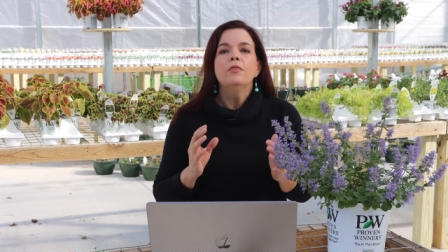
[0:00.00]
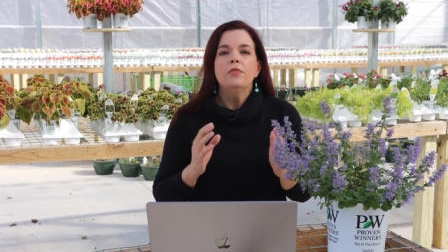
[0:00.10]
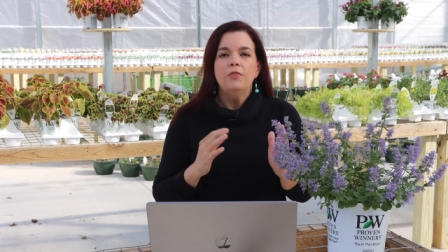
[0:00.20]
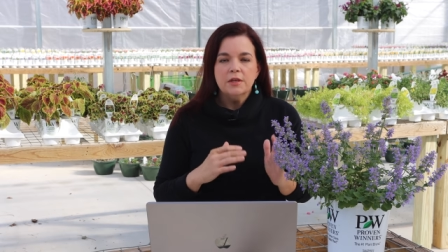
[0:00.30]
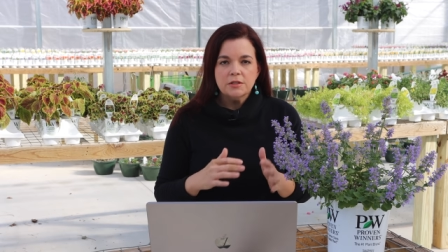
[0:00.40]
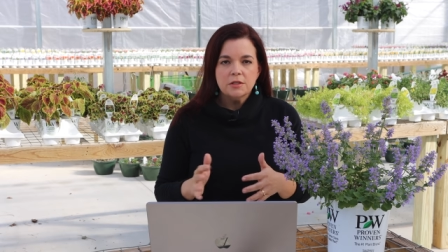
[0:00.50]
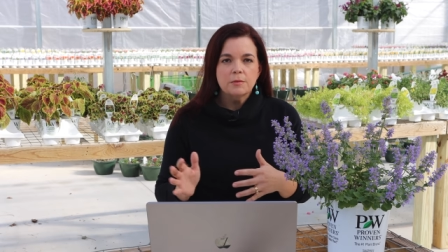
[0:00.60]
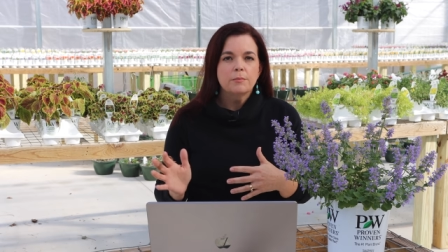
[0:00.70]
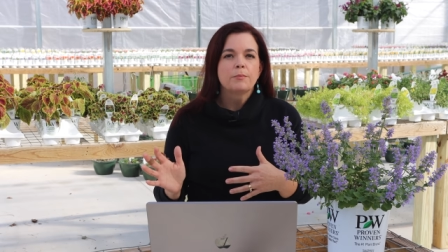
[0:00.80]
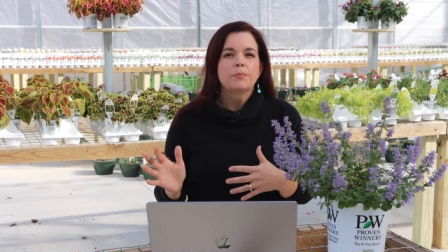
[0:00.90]
This
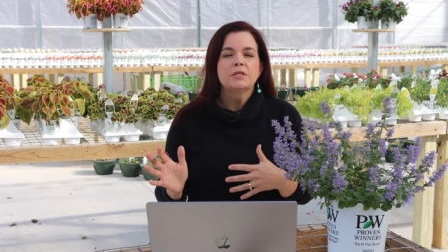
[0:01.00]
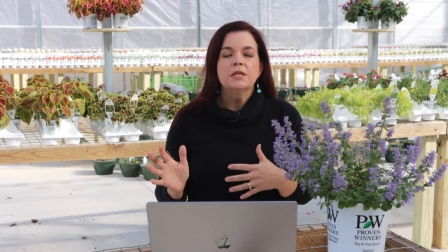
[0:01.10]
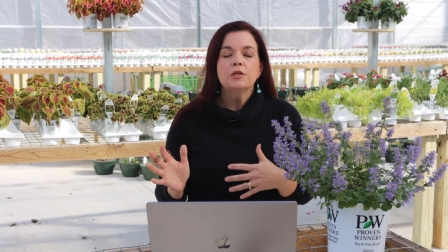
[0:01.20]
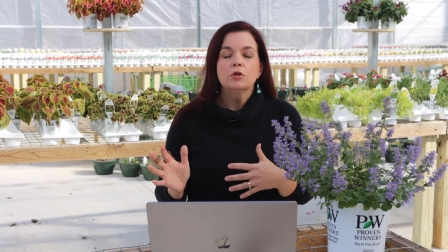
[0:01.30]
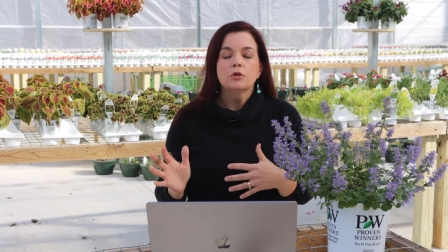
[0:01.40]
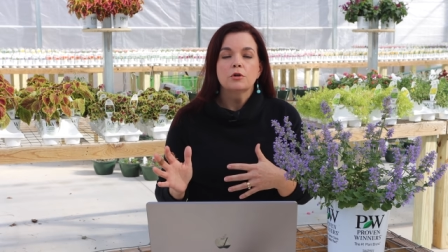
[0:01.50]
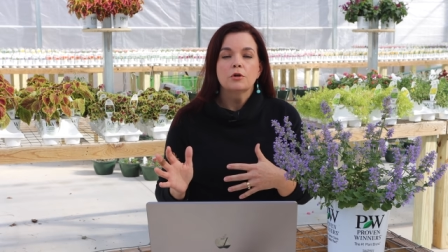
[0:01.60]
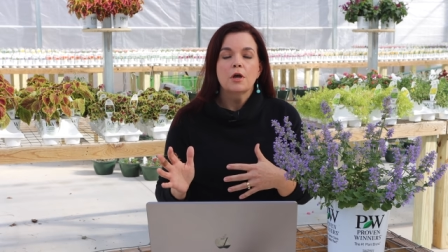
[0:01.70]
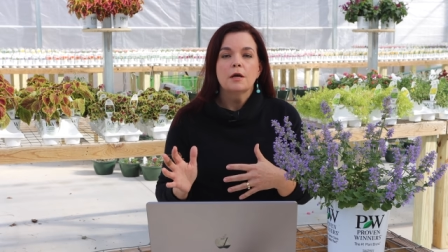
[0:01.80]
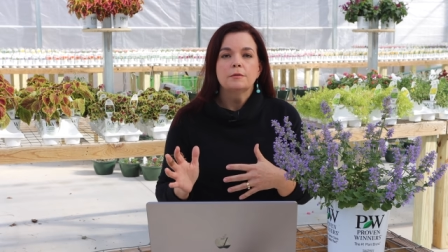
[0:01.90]

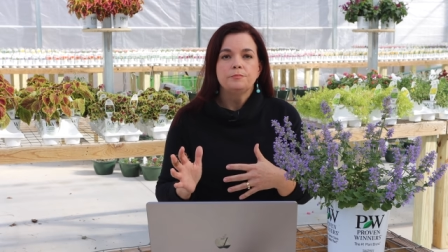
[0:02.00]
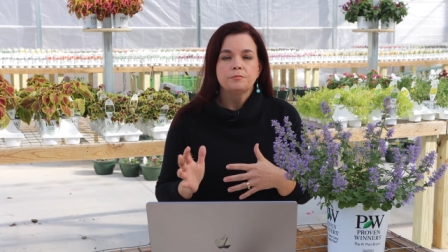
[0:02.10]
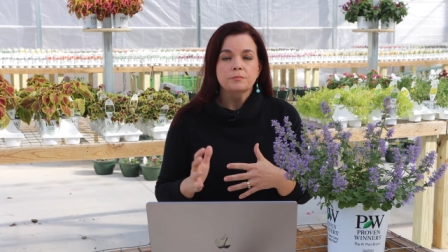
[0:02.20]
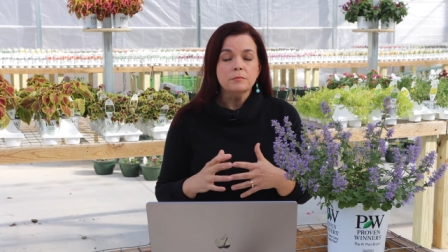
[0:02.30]
particular um,